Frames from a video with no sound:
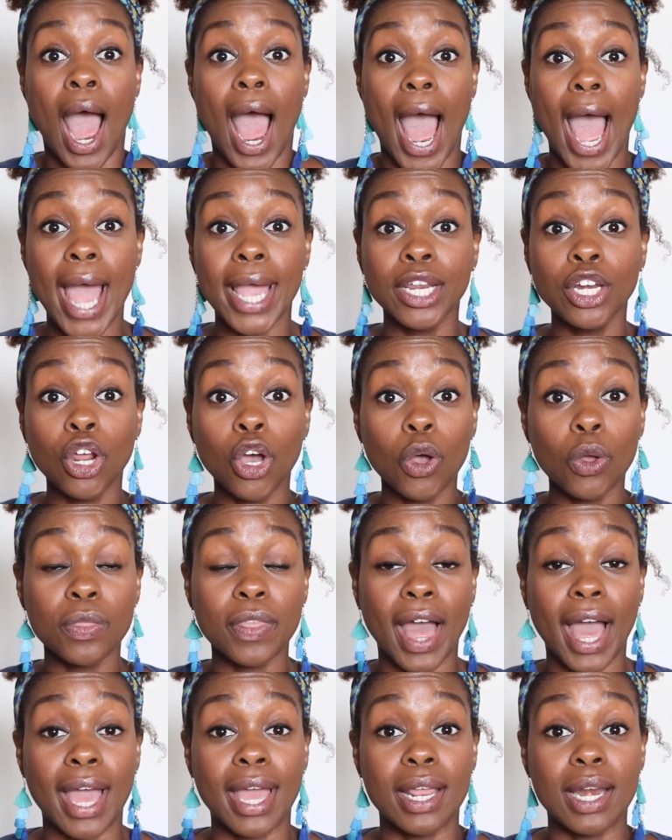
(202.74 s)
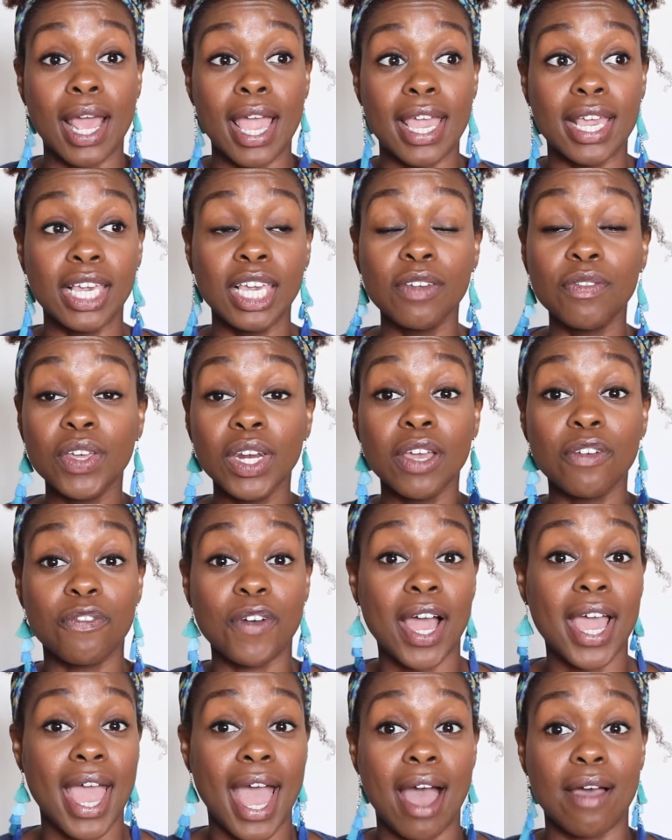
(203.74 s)
I know that even if
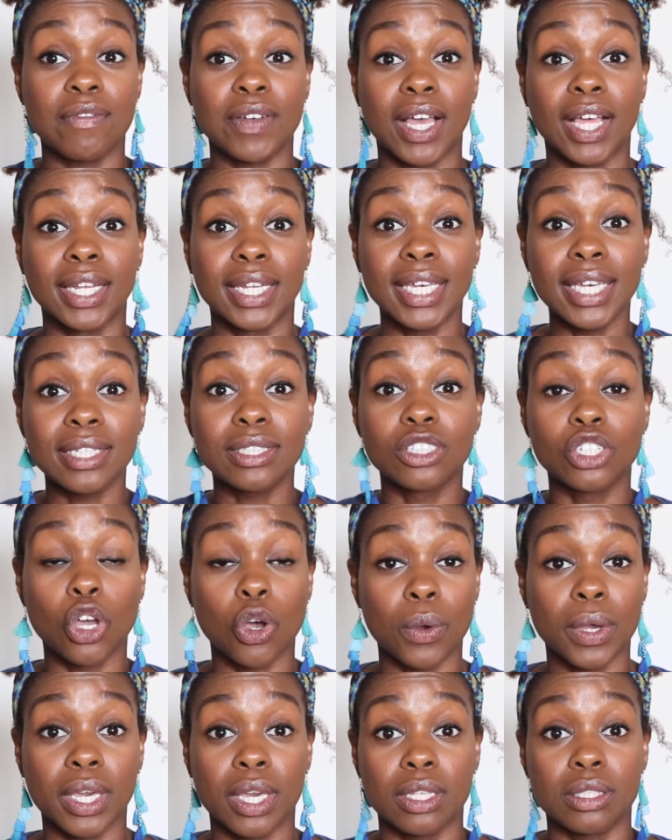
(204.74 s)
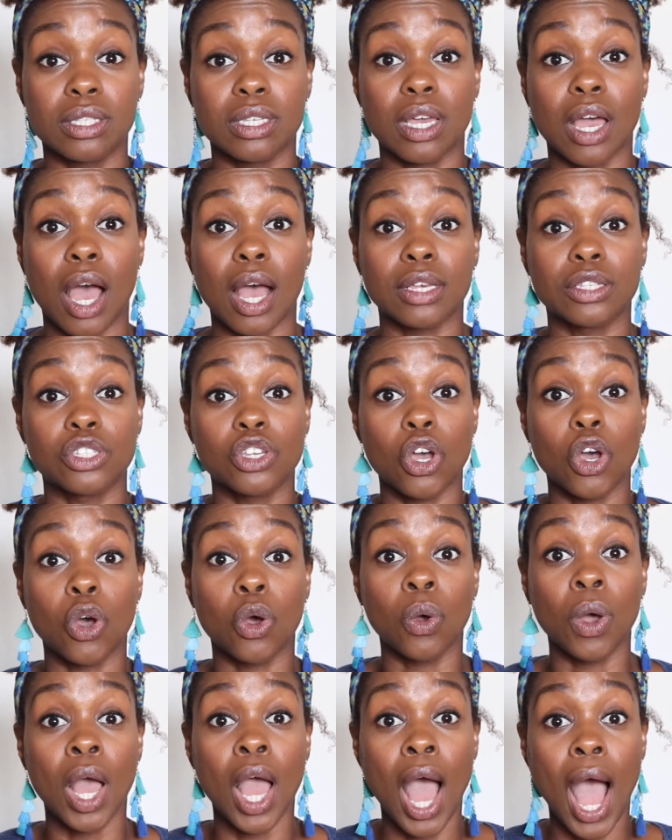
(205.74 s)
I have a list going into
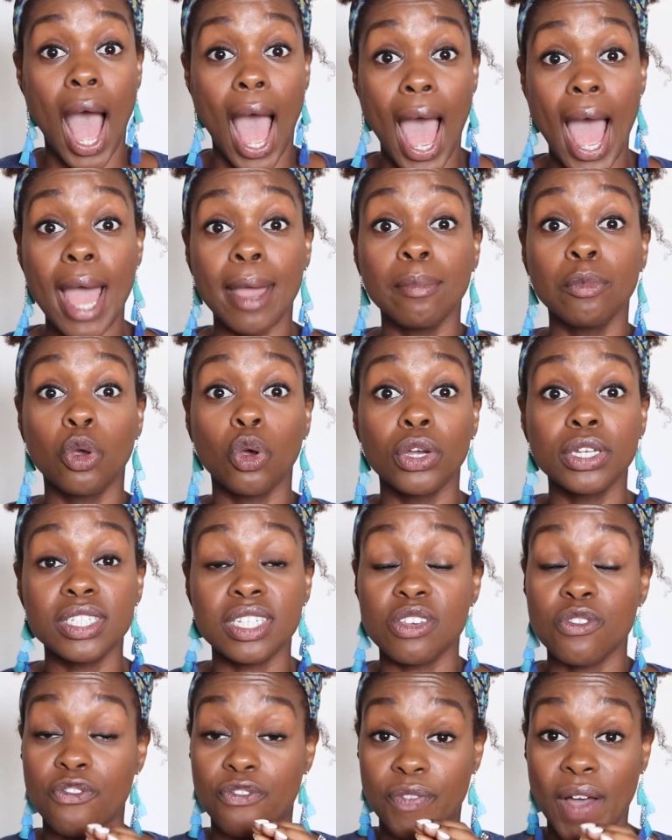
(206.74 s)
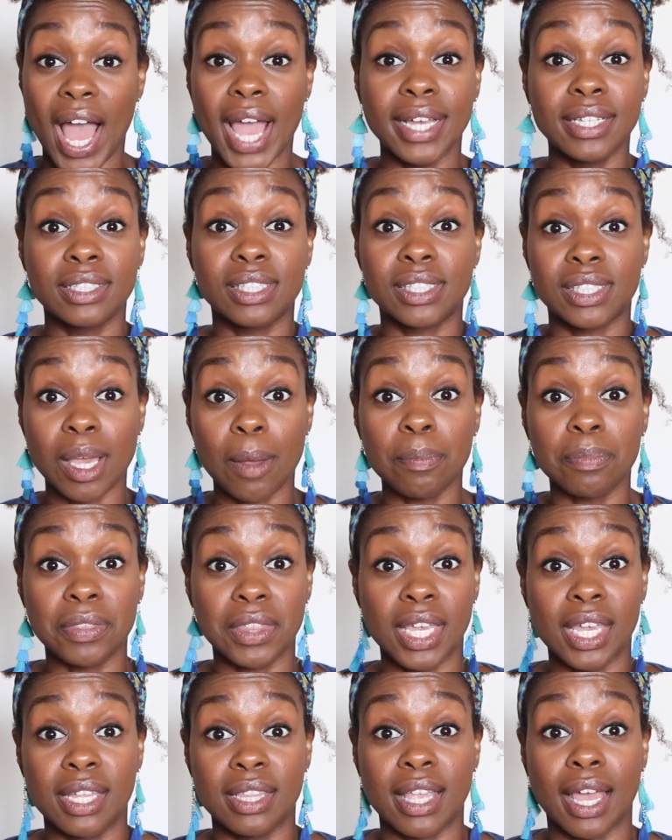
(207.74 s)
Costco, I'm going to find
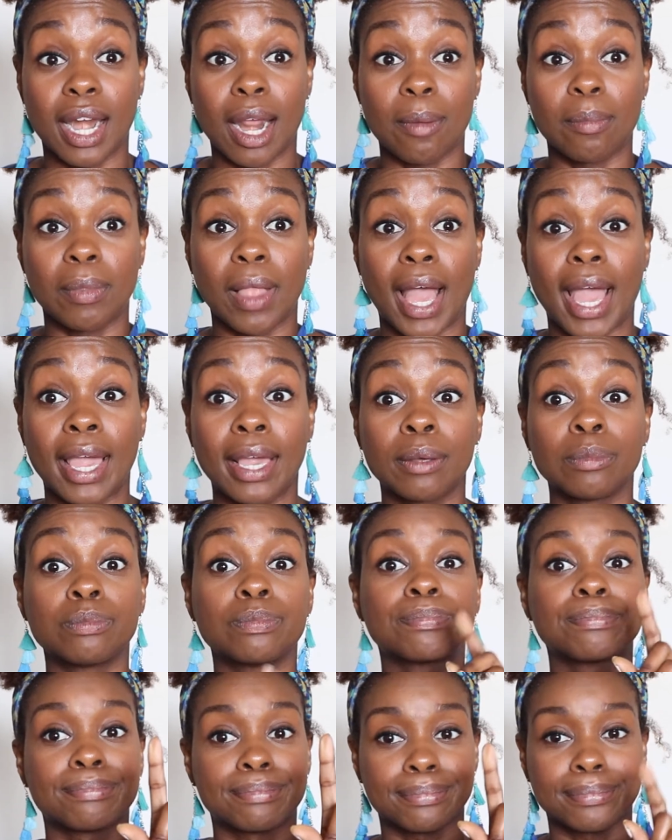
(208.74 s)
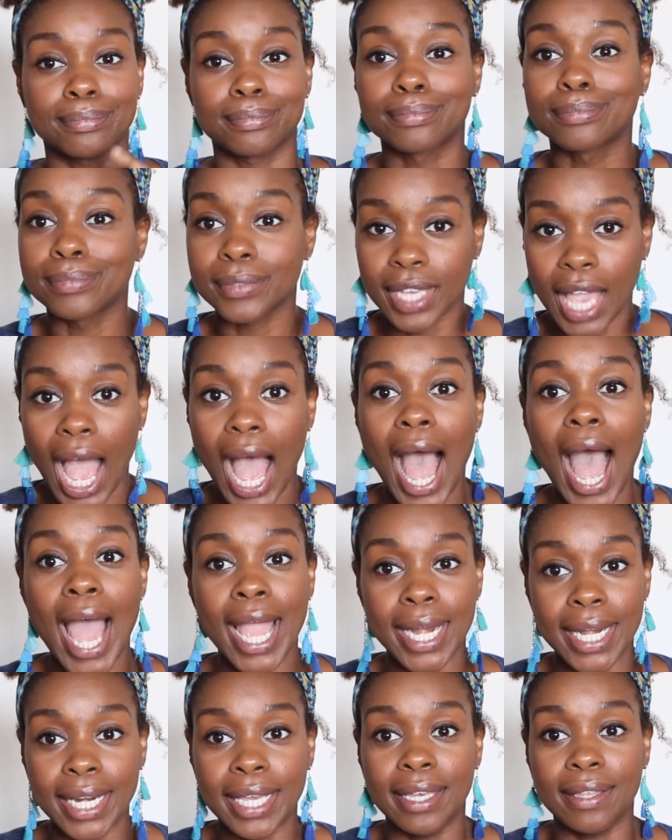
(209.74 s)
something that I'm like,
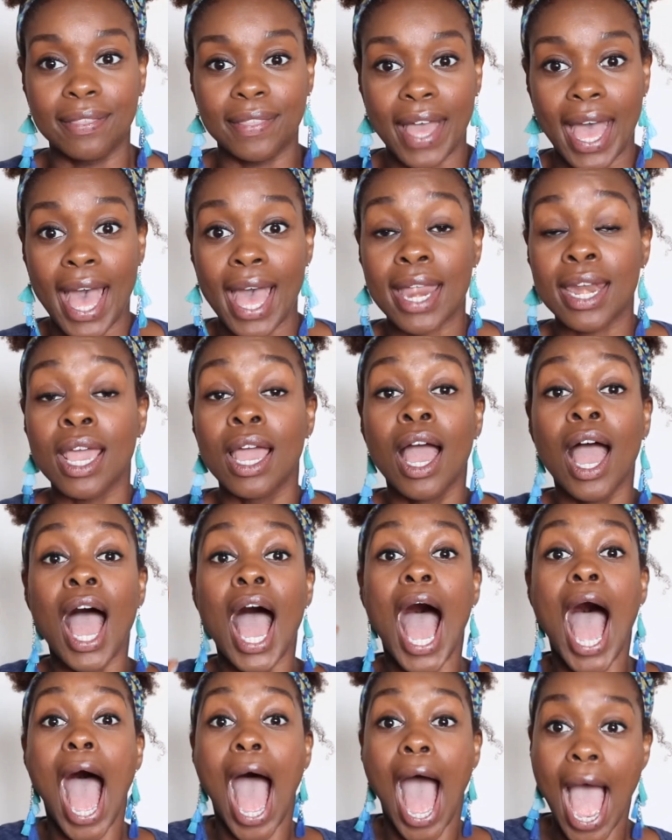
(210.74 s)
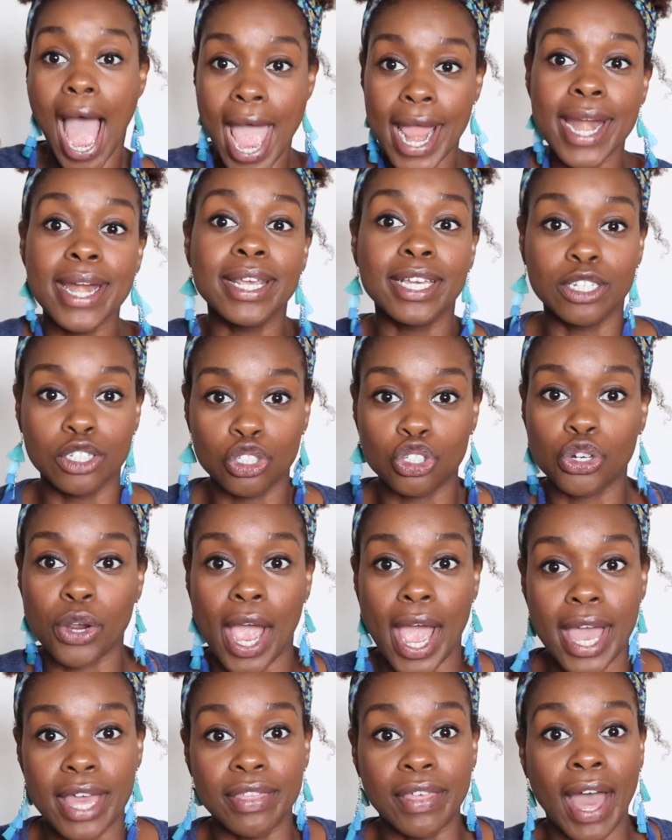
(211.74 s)
I need that. I need to
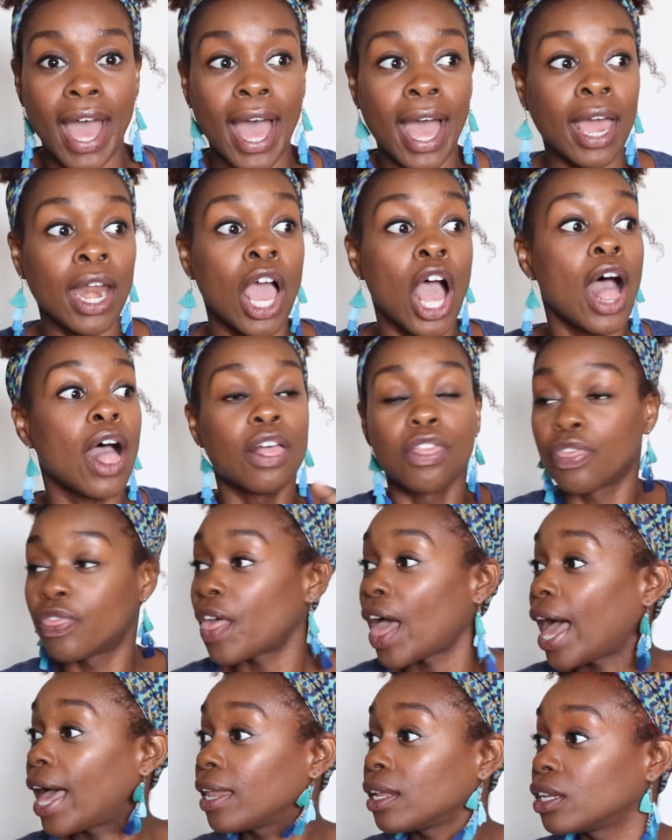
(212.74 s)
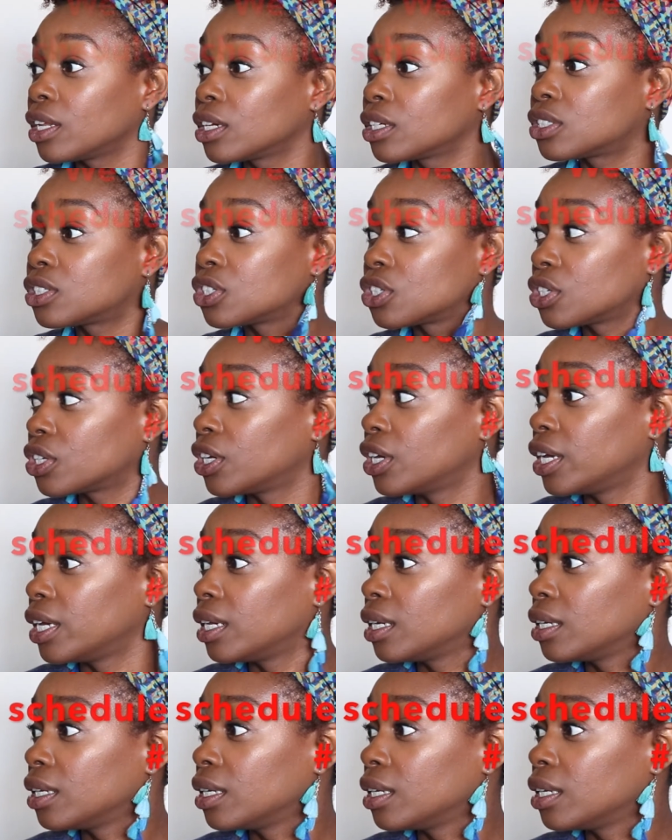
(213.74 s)
try that. That looks good.